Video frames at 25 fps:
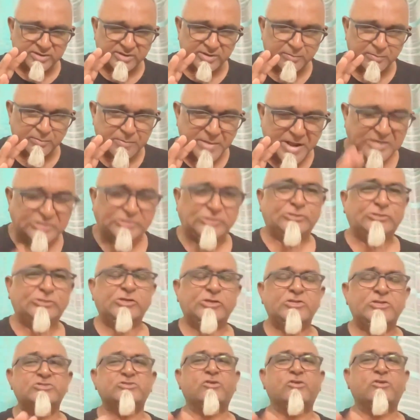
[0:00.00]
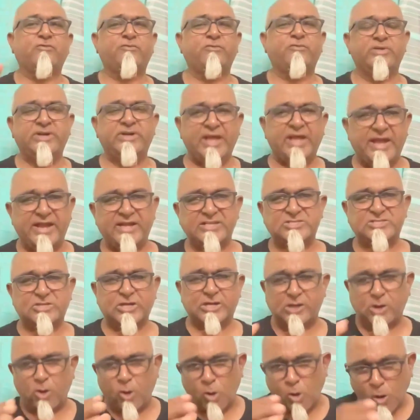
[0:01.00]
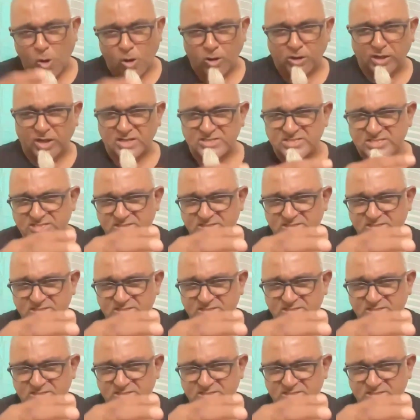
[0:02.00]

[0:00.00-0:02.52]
mentions of dates and all are